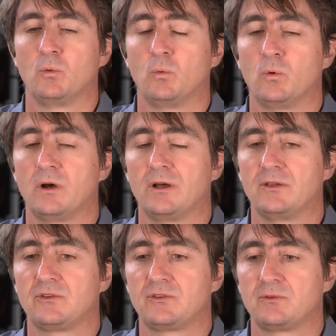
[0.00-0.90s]

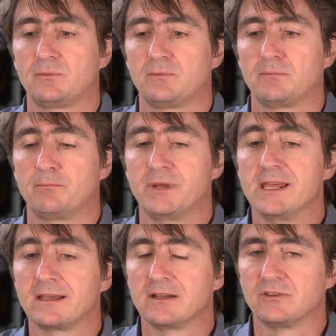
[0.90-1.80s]
was
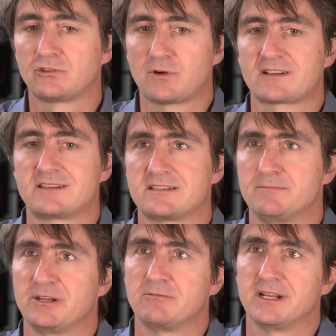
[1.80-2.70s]
being constructed to
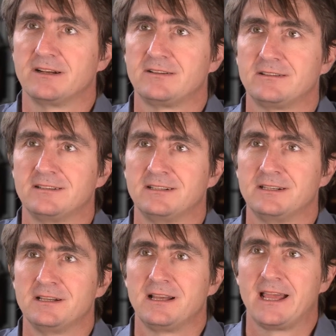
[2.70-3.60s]
be real,
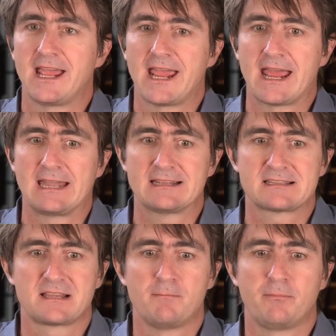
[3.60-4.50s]
and at
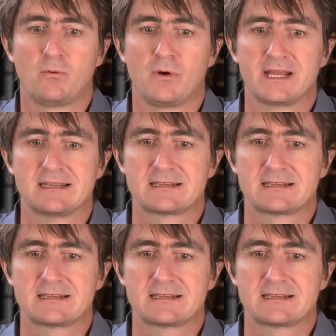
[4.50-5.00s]
some point